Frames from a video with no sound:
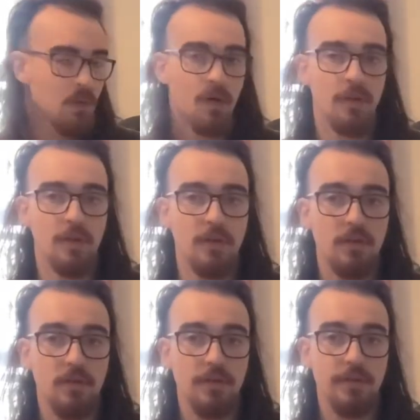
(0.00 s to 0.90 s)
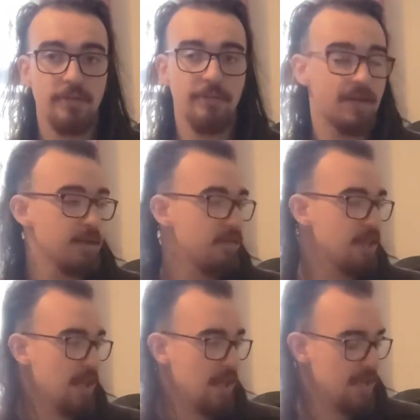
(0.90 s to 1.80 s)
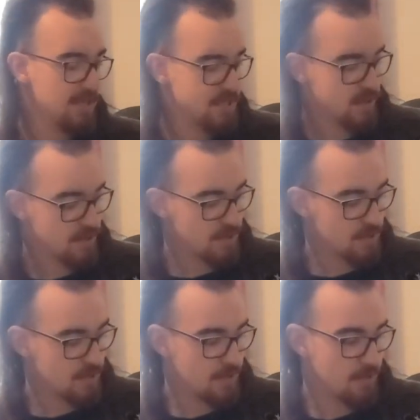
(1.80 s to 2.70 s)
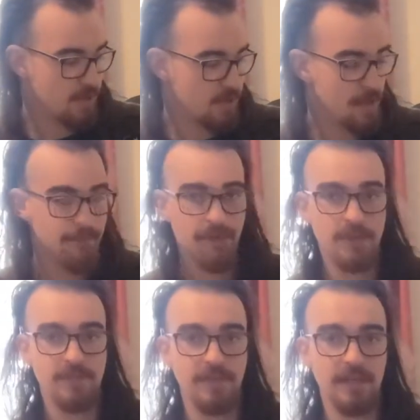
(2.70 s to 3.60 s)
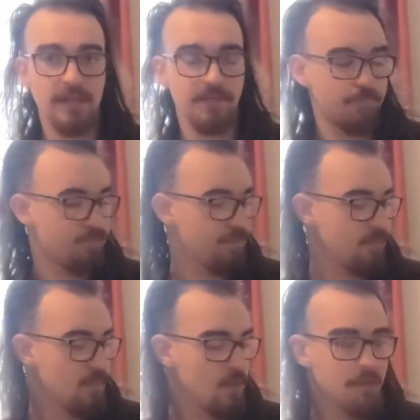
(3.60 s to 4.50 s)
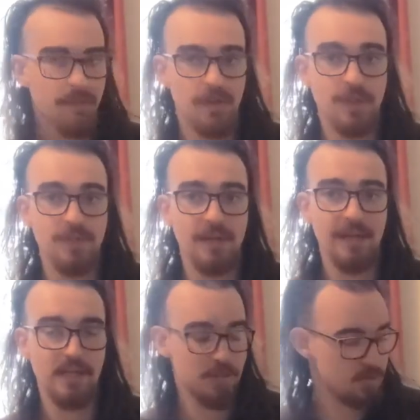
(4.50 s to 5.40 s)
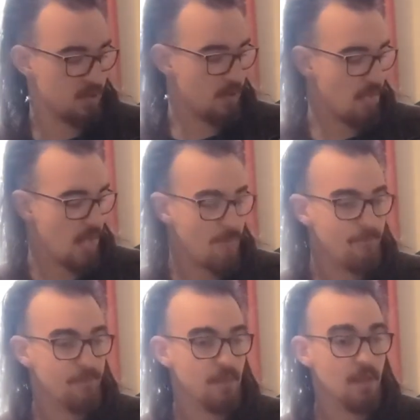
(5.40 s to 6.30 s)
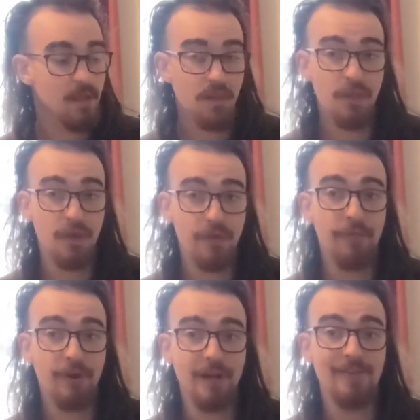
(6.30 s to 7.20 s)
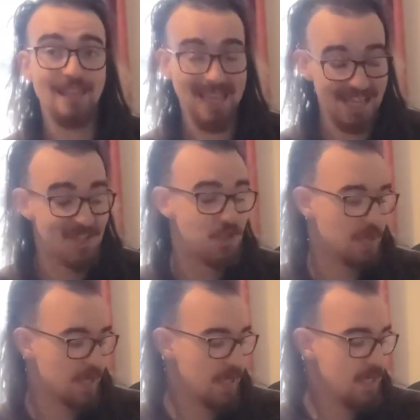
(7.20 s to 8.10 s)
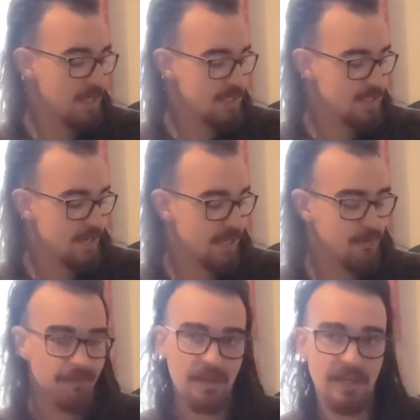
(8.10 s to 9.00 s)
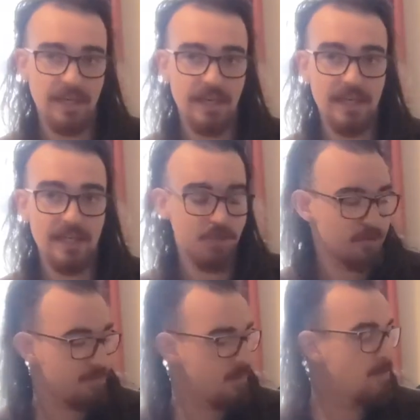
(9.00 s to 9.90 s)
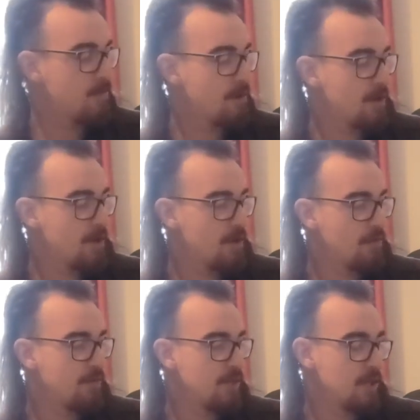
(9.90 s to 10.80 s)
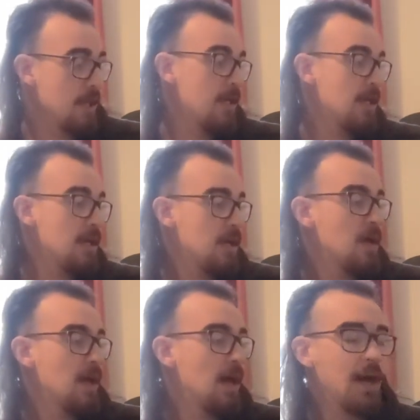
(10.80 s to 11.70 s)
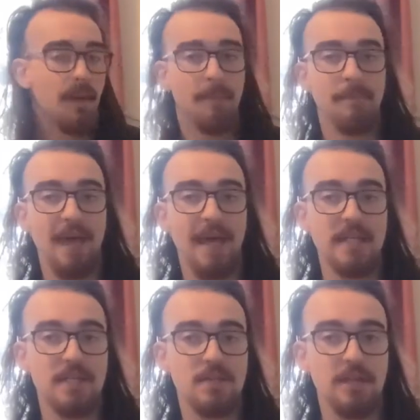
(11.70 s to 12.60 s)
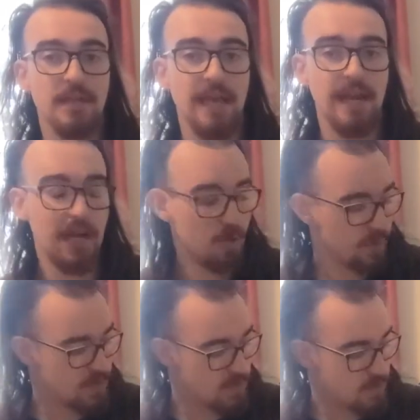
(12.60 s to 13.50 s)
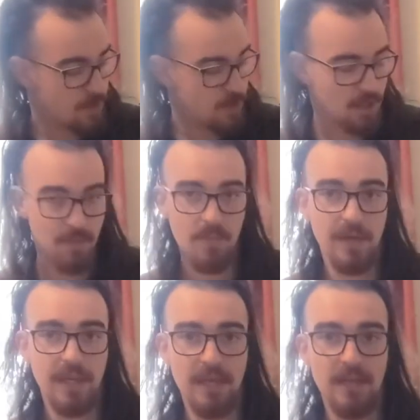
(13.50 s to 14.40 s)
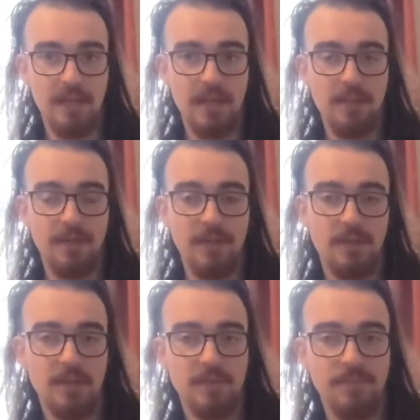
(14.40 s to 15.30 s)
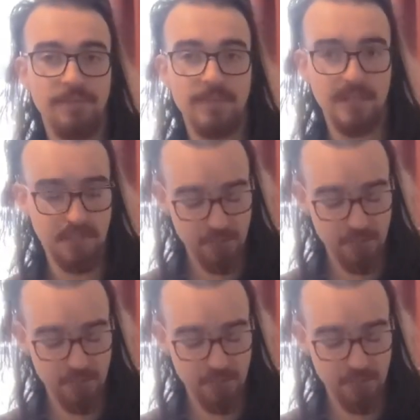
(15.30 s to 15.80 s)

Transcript: on the 3rd fret of the E string. So then you've got, yeah, first finger, 1st fret, the 3rd fret of the E string. 2nd finger is on the 5th fret of the A string, and I always just like chuck my pinky underneath onto the D